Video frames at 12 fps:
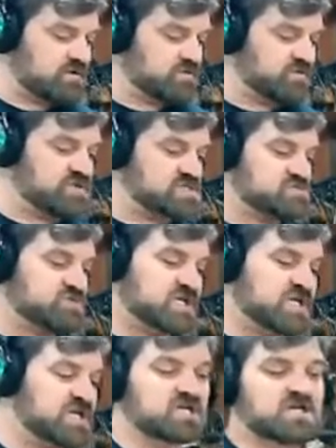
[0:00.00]
This one
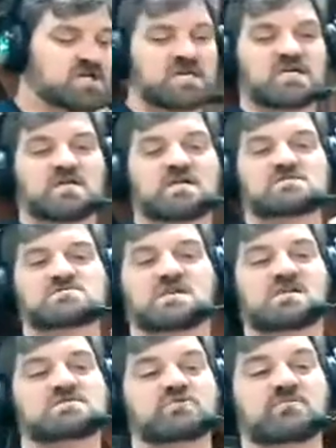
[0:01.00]
here
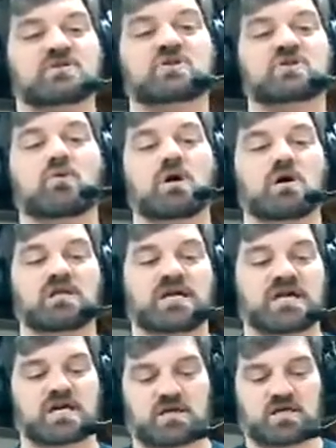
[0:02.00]
it's pretty much a wall
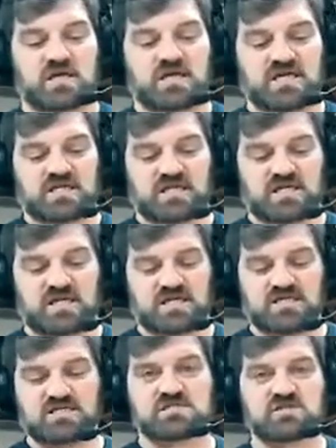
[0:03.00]
hanger. It
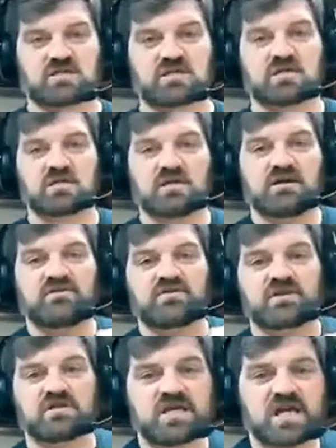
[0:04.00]
is, if you
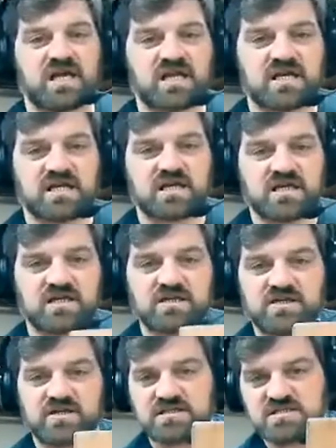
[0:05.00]
look at it here, you
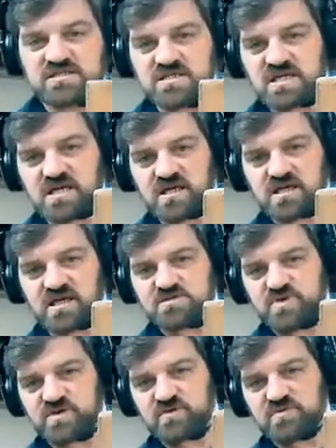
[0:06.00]
can see it's
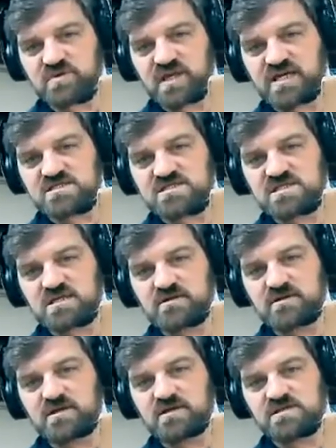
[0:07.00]
been replaced.
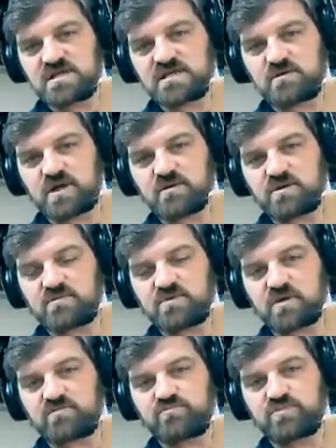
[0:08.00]
A
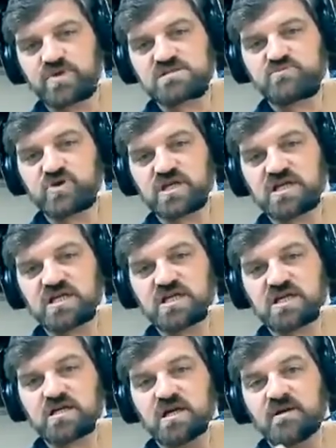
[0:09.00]
piece put in
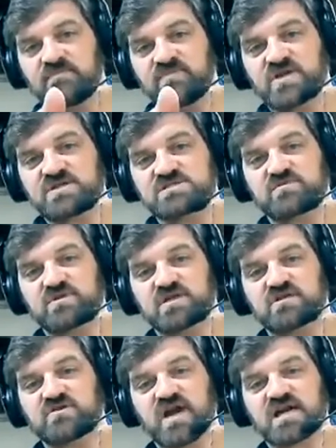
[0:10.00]
here. There's some good
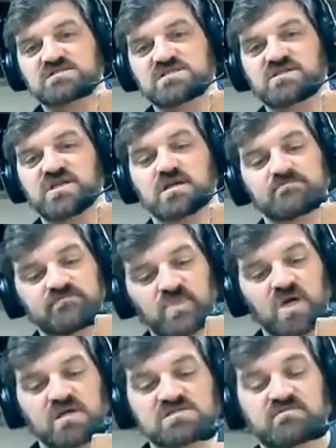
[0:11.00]
cracks in there.
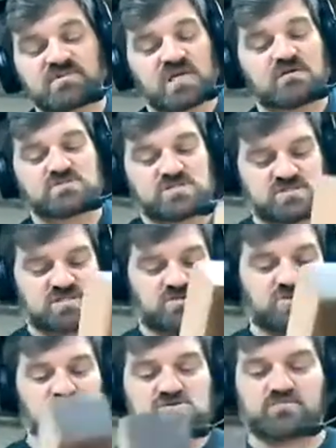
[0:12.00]
Sometimes they're still
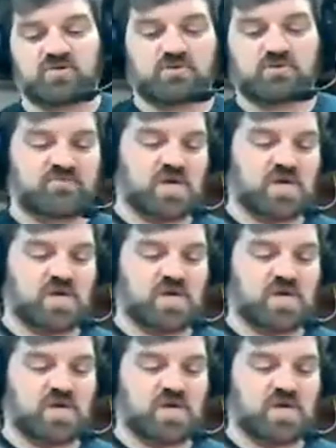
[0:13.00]
usable.